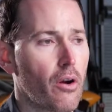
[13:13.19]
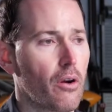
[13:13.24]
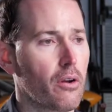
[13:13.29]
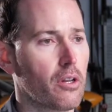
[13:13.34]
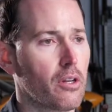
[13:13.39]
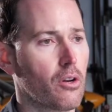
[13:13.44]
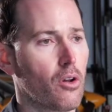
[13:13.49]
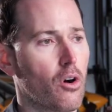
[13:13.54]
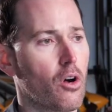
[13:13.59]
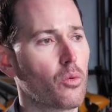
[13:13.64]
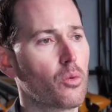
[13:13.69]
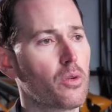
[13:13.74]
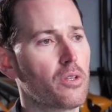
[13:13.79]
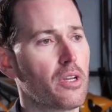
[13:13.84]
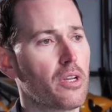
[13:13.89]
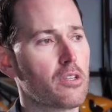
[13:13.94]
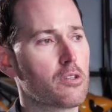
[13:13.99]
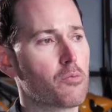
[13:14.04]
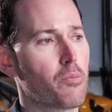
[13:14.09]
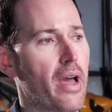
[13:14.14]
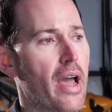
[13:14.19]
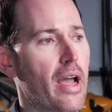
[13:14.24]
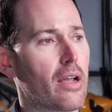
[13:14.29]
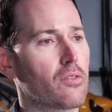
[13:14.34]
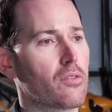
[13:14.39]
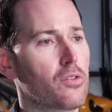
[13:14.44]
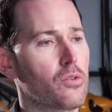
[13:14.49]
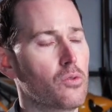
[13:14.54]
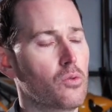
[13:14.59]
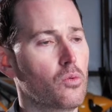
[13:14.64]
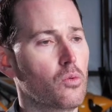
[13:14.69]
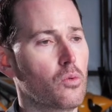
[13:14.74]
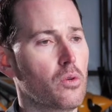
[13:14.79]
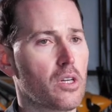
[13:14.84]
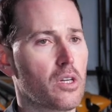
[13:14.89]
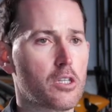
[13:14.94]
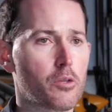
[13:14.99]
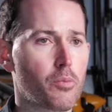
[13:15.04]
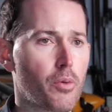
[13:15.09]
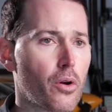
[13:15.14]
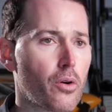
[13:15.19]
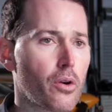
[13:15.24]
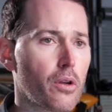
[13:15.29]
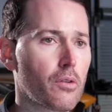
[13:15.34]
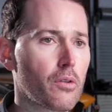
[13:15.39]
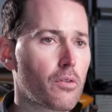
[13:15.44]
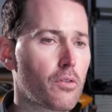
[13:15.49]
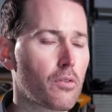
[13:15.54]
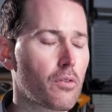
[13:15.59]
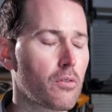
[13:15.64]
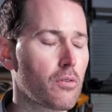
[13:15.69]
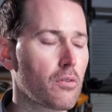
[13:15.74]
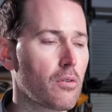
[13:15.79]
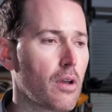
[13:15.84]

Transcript: and it all relates back to experience.